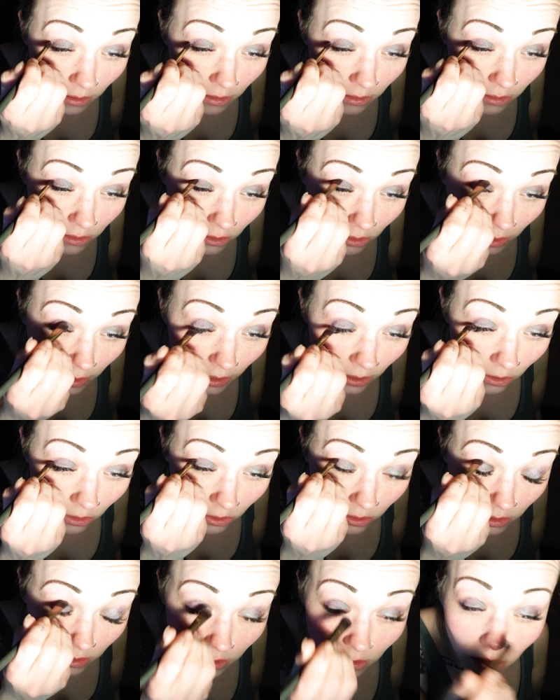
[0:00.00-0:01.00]
So that
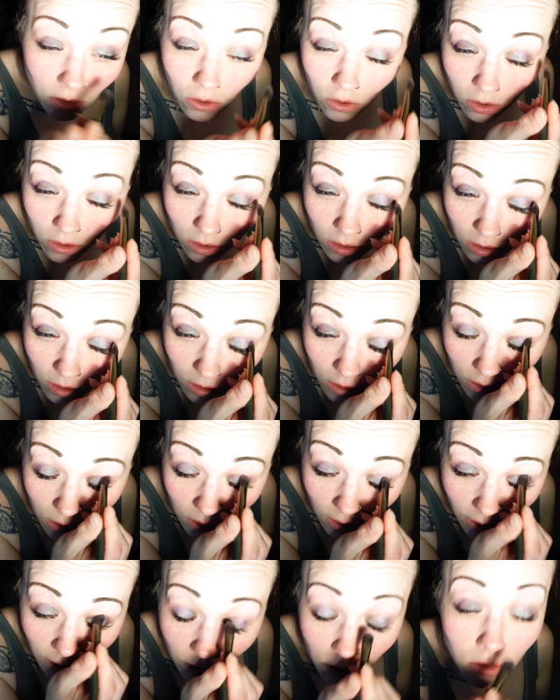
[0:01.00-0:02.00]
goes in the corner.
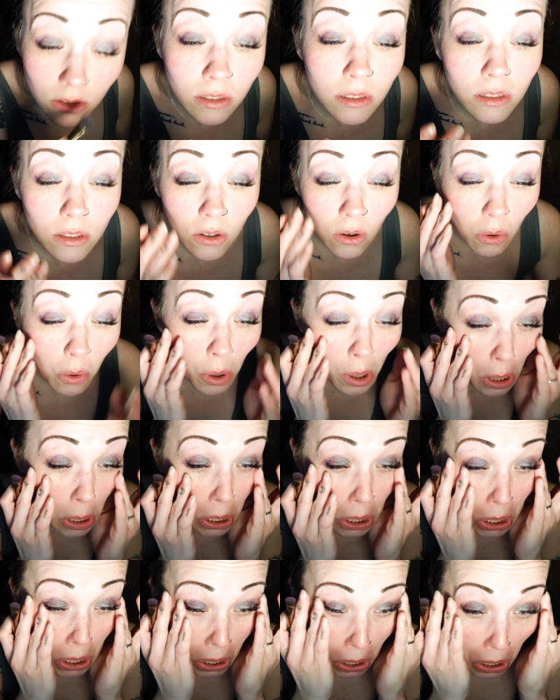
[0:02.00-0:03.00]
That goes in the
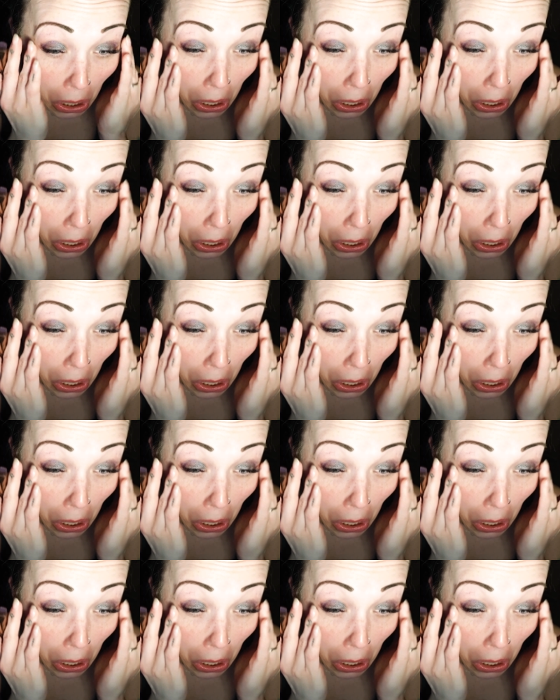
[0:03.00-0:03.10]
corner.